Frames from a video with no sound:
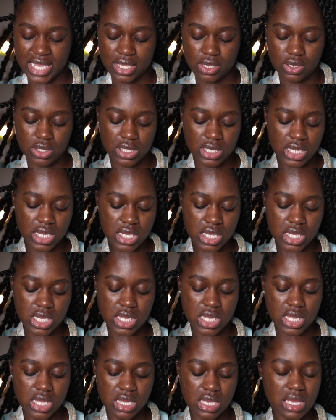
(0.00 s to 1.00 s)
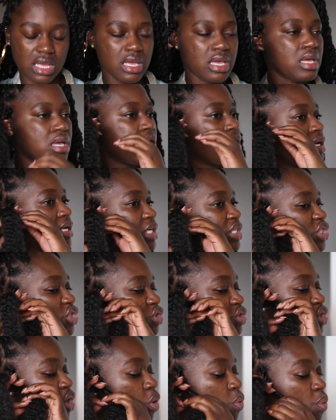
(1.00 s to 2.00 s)
tangling
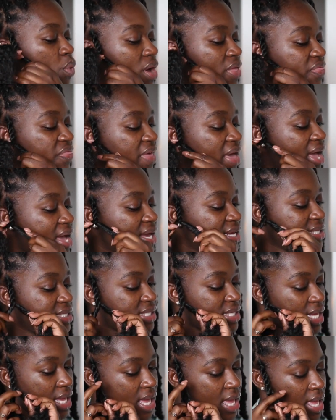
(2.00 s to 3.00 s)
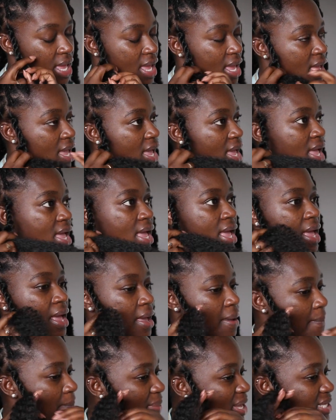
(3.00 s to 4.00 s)
because you don't want that.
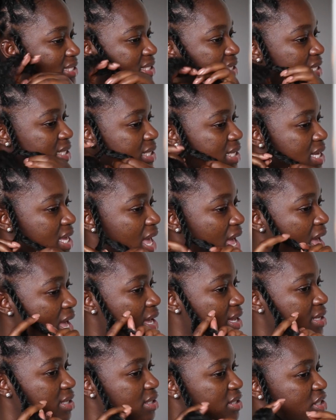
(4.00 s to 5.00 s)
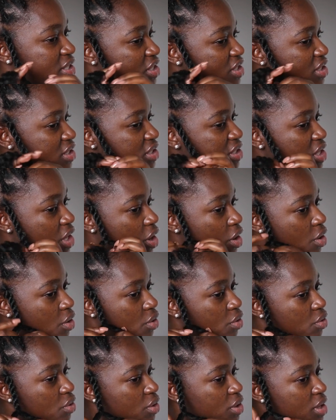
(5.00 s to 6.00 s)
And basically, yeah. So
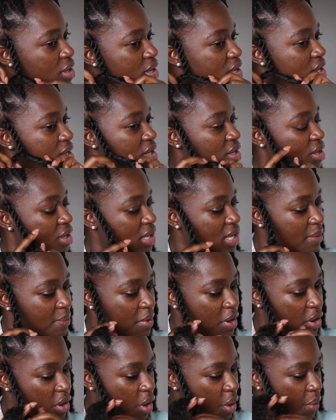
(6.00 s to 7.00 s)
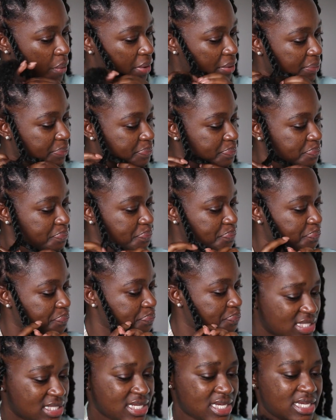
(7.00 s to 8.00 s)
we keep on going.
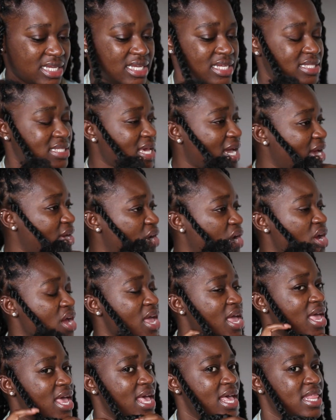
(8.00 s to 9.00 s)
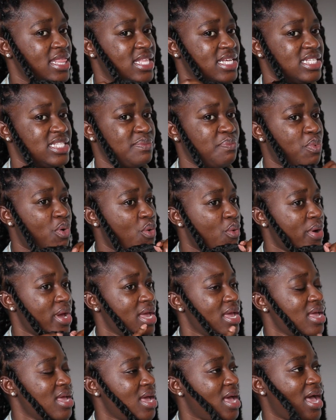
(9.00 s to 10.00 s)
Yes, it's gonna get tighter. At this
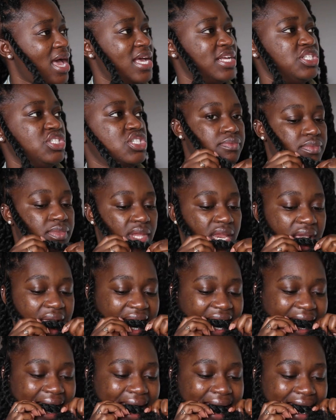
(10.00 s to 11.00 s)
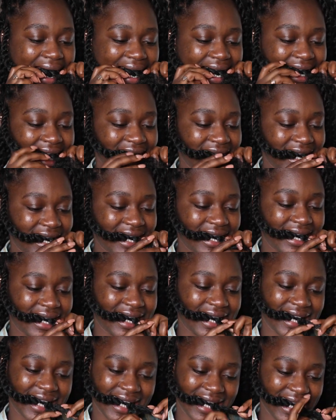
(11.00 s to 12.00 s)
point, I just use my mouth.
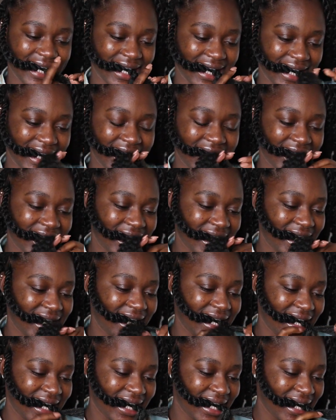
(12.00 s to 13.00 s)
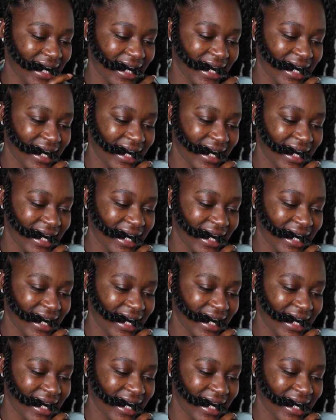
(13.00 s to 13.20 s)
I hold on to the hair